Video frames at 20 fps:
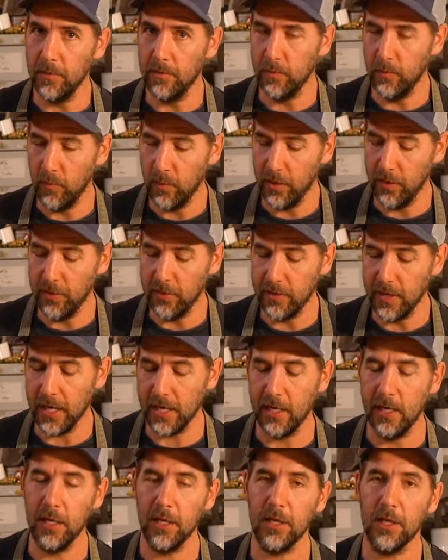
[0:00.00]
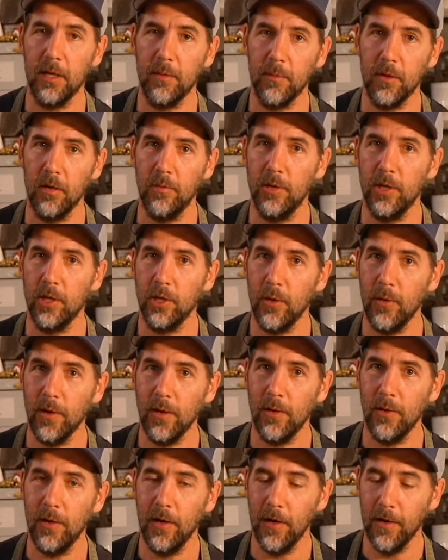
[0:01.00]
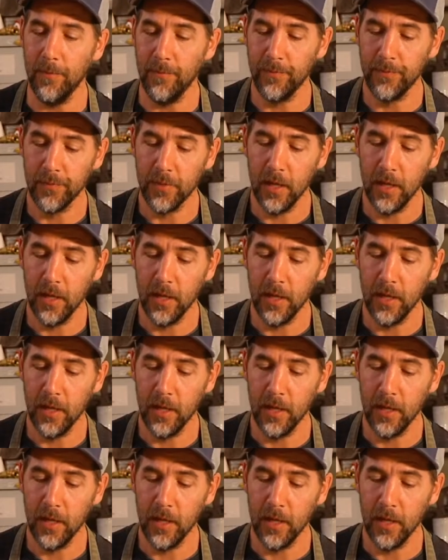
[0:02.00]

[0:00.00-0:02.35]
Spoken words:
one of the techniques that I'm going to be showing you here